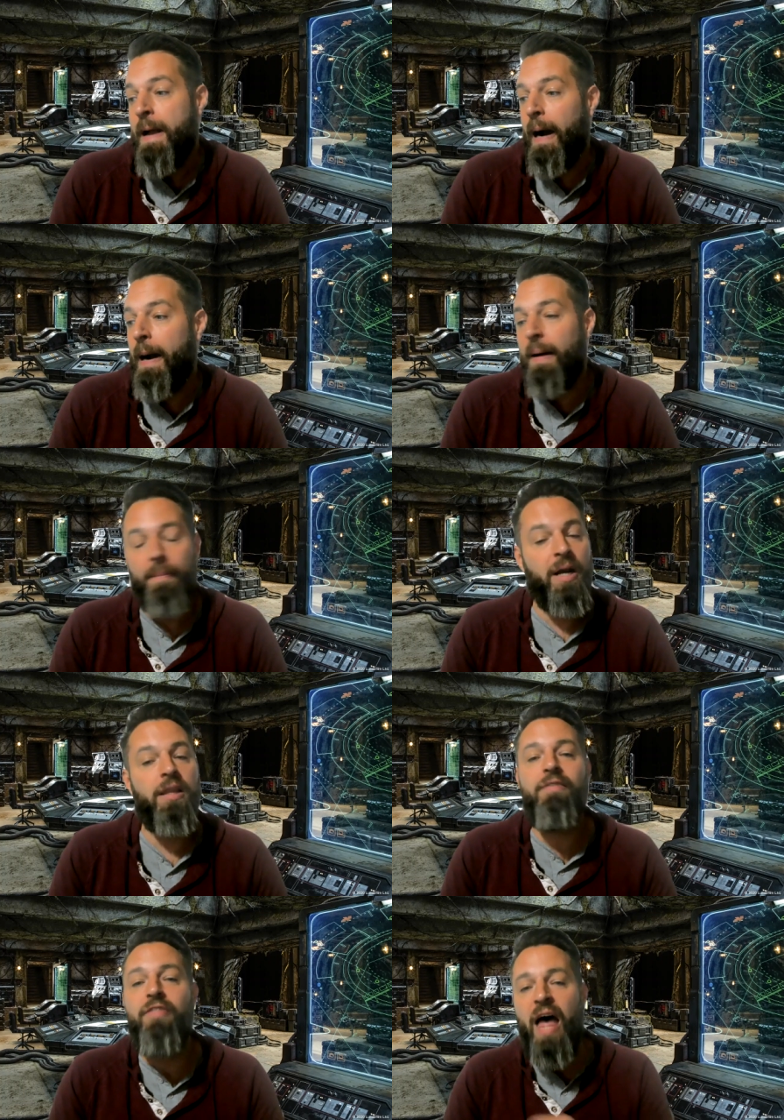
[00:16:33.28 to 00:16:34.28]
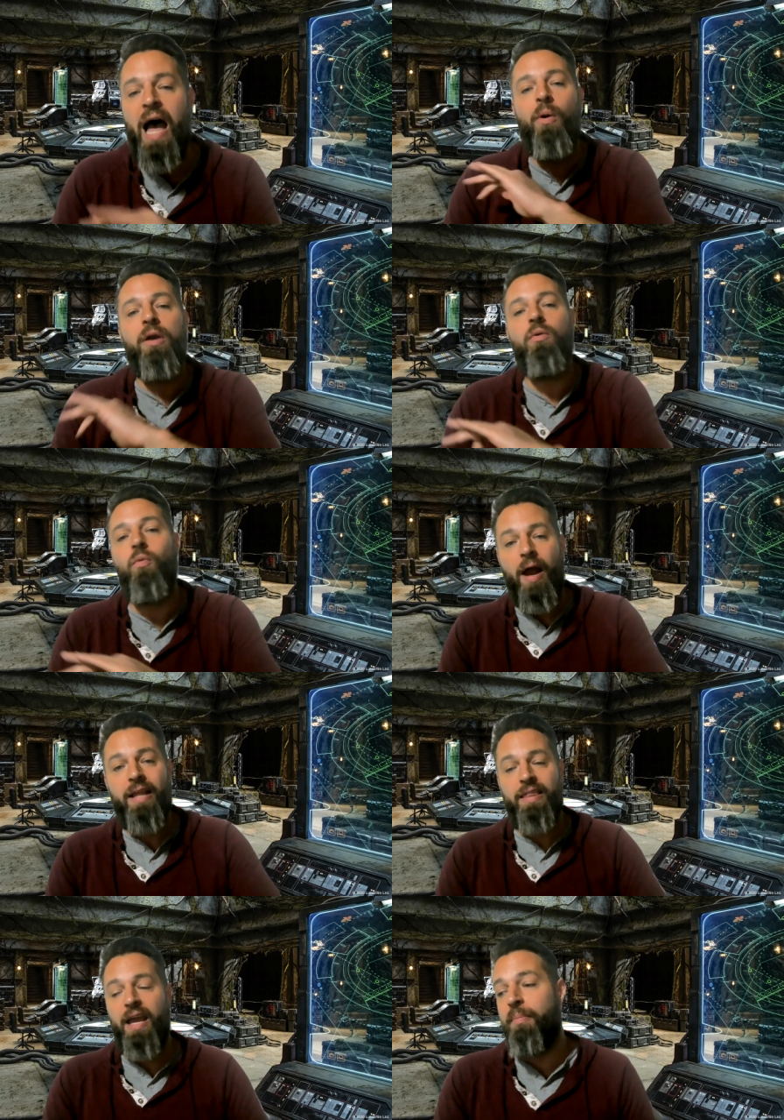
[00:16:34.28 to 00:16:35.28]
Uh, I'm going to leave that one
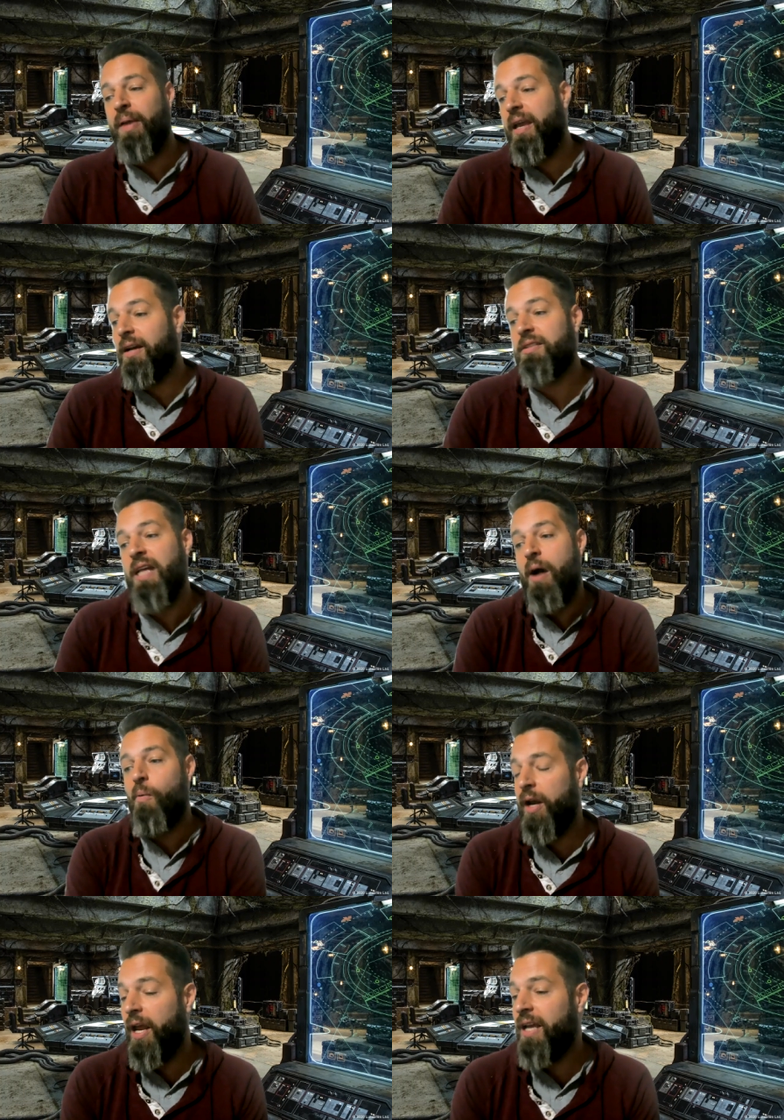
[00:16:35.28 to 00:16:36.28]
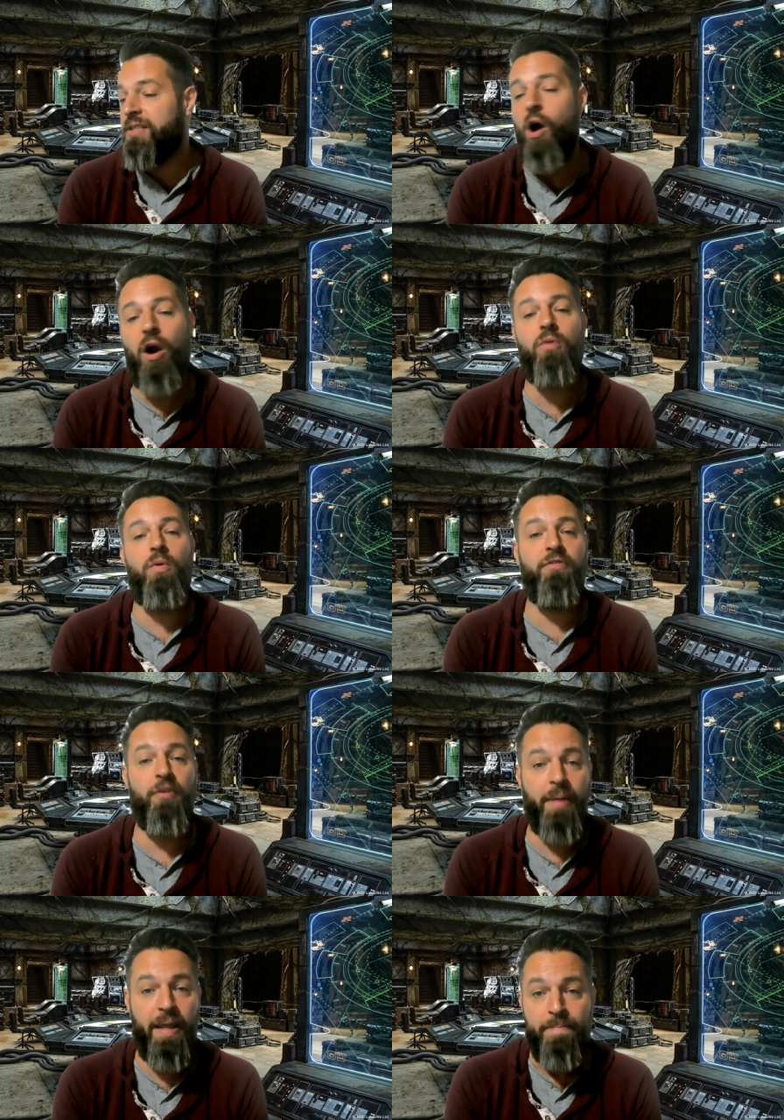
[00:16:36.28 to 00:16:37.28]
right there because that one is a hard one for
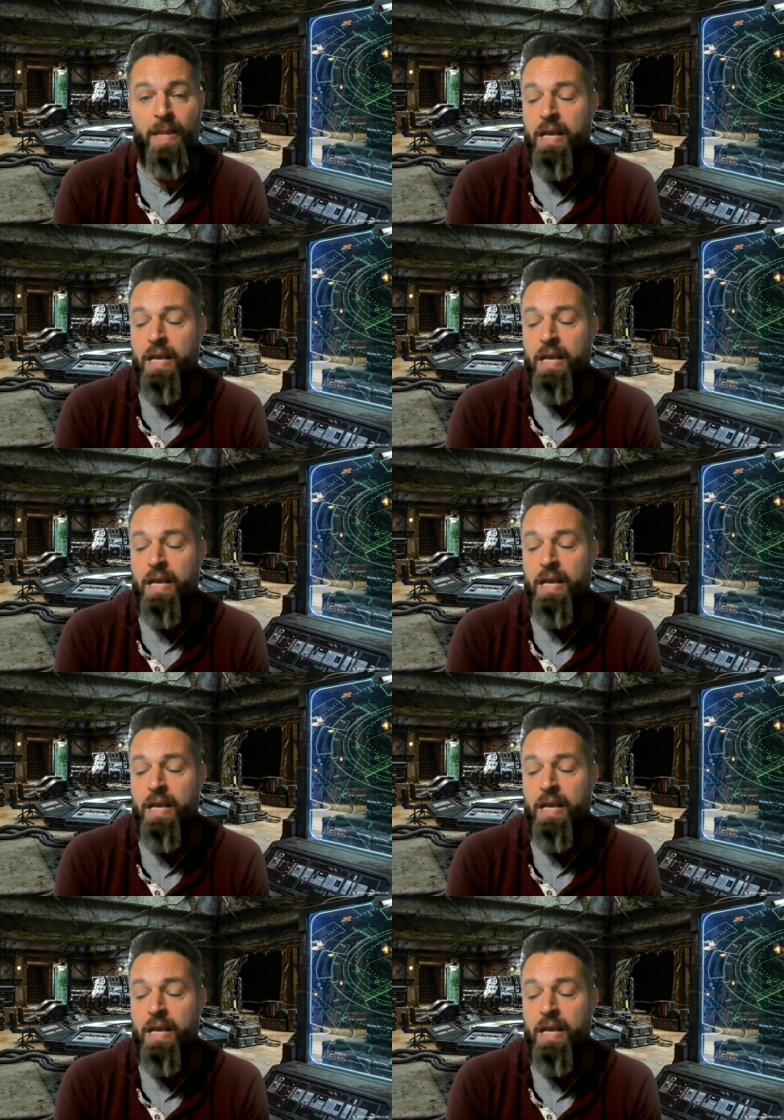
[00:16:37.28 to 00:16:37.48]
me.